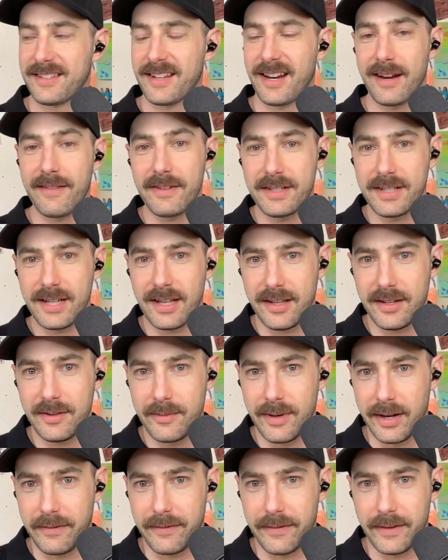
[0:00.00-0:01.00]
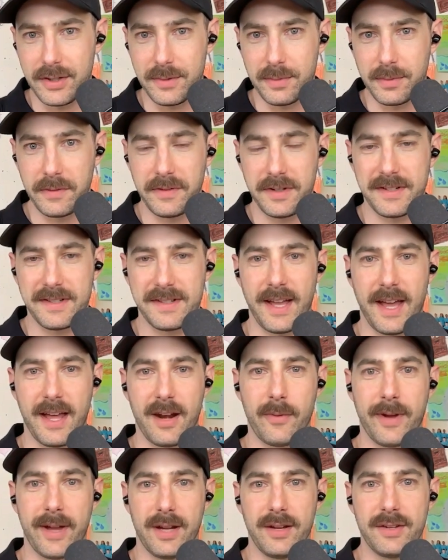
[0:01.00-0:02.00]
Did I ever tell you when I first moved to
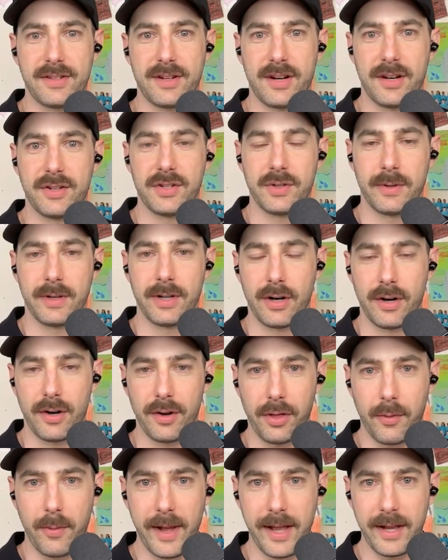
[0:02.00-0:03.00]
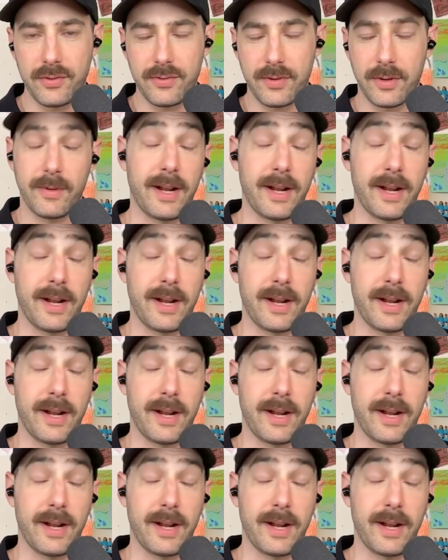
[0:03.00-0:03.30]
Seattle, we had to start doing earthquake?